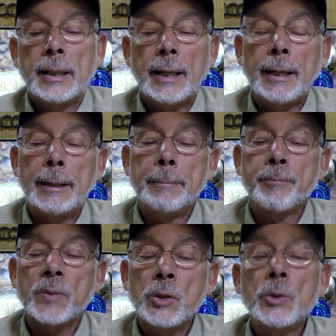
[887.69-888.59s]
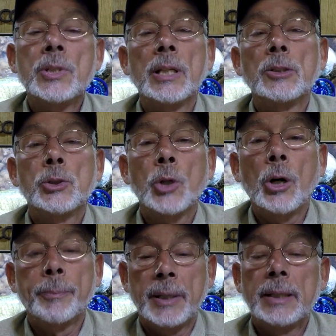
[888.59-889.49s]
using
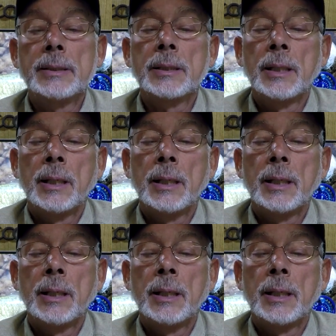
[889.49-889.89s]
Sharpies